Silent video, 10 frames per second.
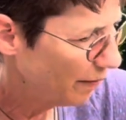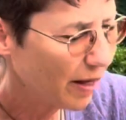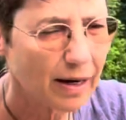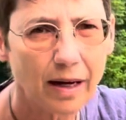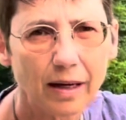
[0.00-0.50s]

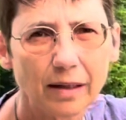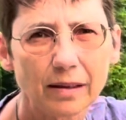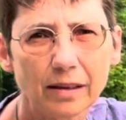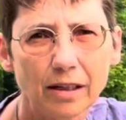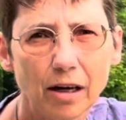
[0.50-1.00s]
got a
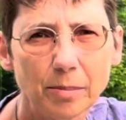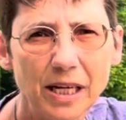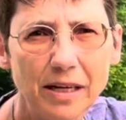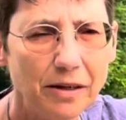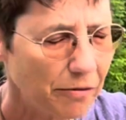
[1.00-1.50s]
Garmin
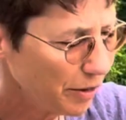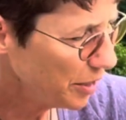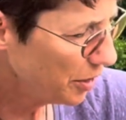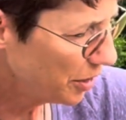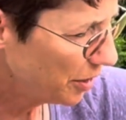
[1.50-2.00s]

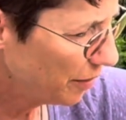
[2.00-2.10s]
InReach